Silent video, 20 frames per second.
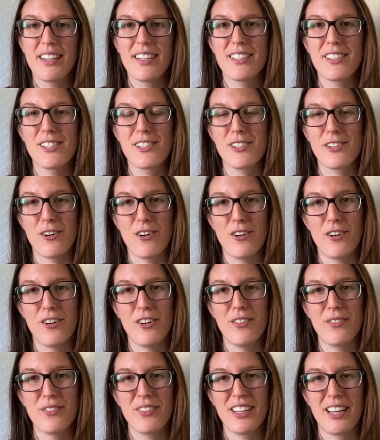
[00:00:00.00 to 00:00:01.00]

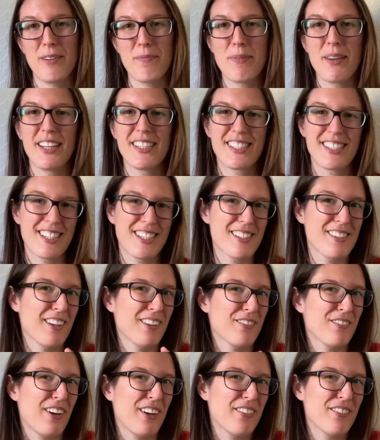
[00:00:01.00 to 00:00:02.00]
So a PhD is
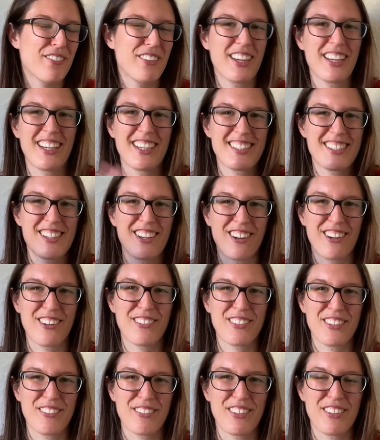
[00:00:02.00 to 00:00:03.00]
not one thing, it's a lot
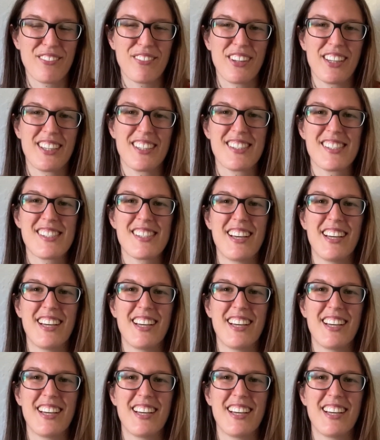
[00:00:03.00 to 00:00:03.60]
of different things.